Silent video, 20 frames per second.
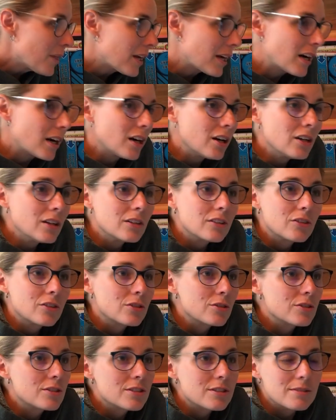there,
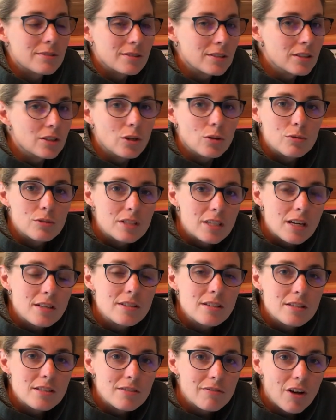there's
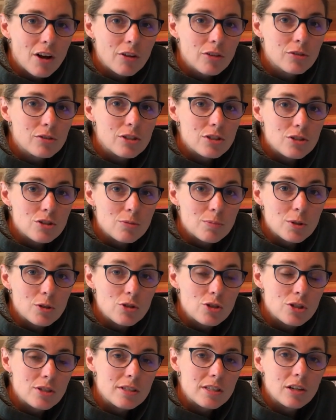dozens of other
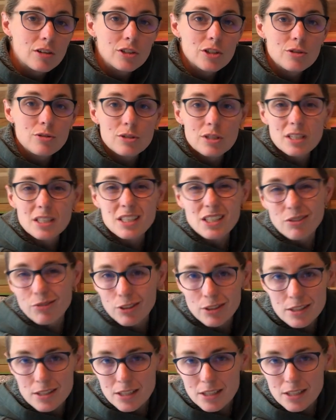distributions that are used in different